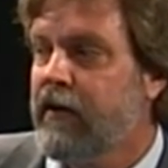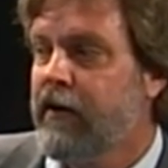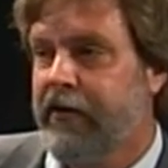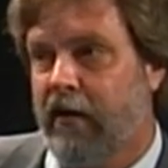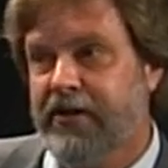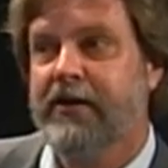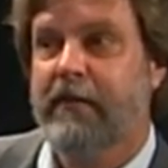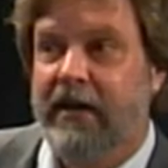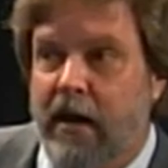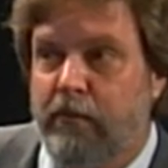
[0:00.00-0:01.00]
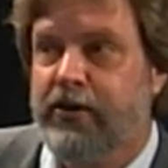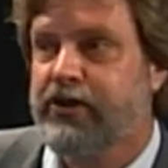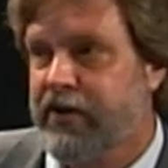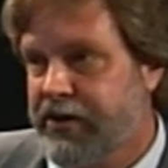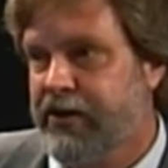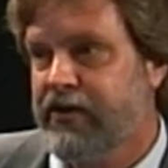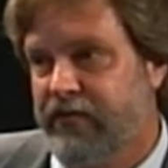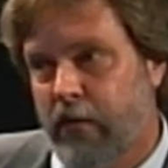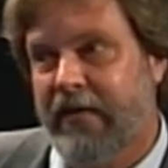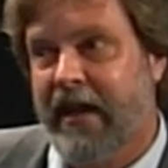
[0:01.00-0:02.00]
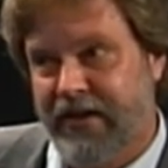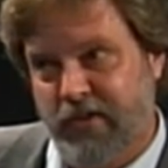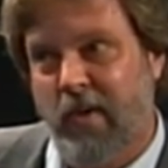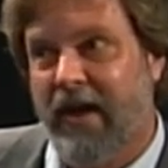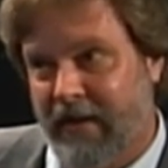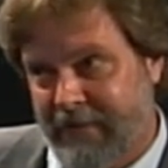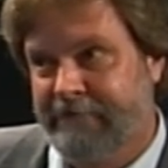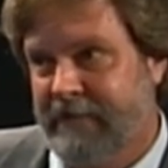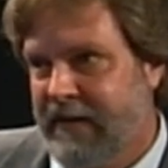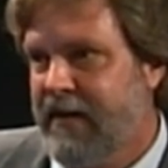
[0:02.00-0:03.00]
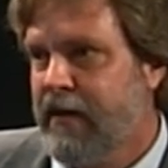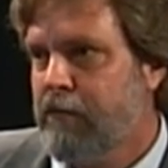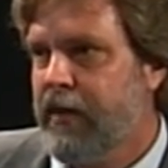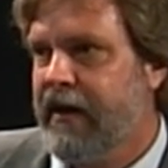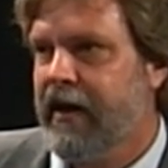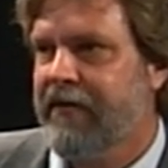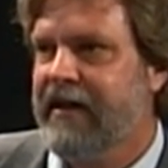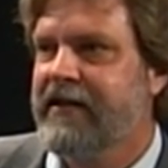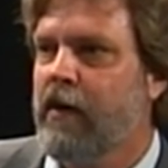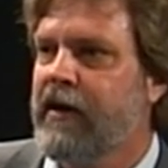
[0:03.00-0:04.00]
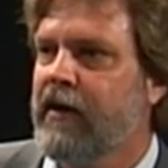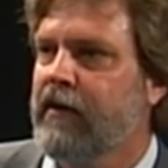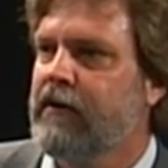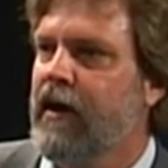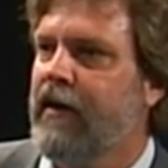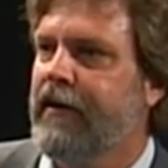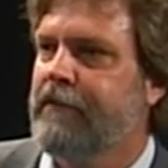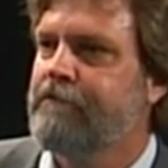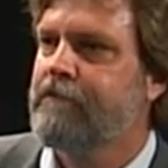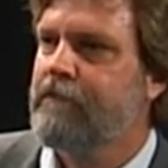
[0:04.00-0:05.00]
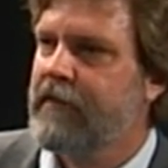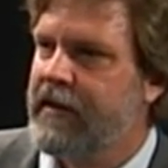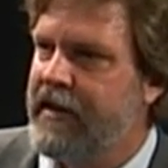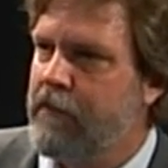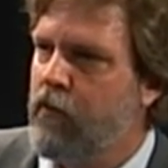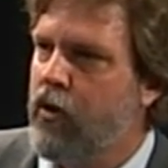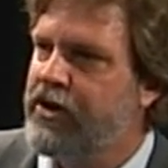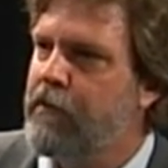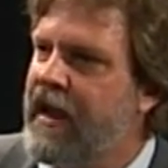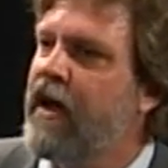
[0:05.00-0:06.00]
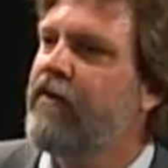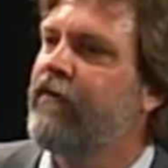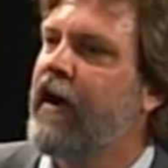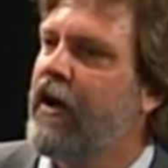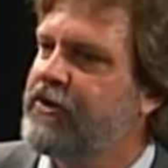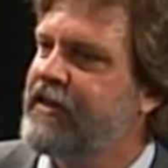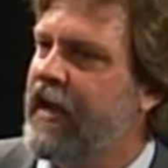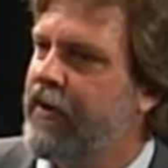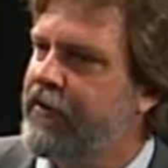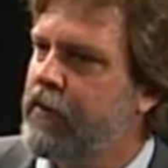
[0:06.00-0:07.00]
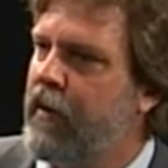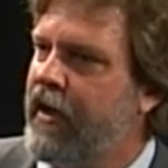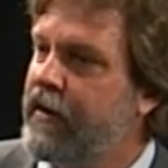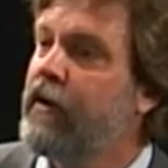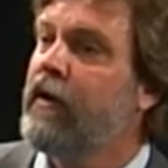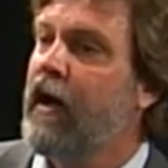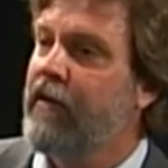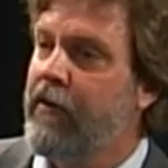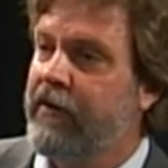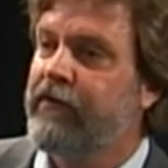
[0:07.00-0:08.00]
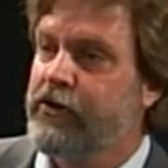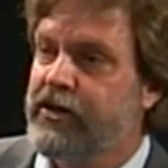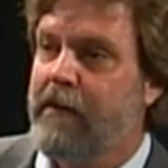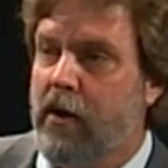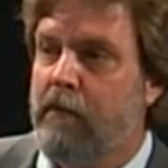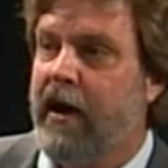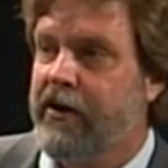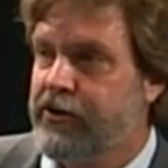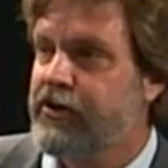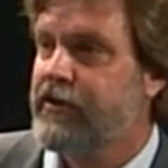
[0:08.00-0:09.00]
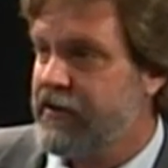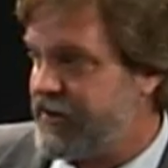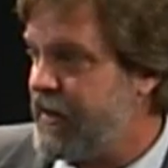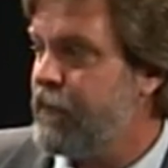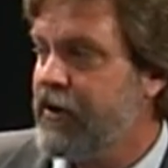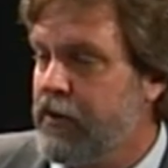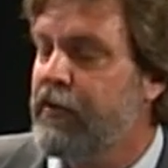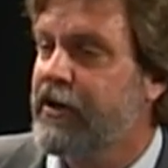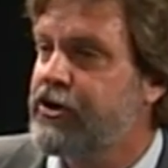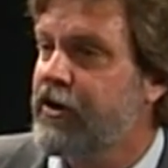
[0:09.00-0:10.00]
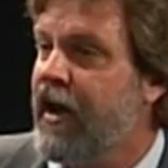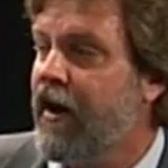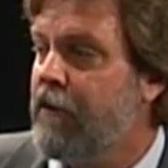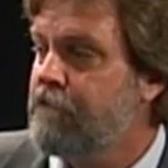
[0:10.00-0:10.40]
There are some income restrictions for that as well, but that's helping get more demand for housing out there by allowing first-time home buyers to step into the picture now.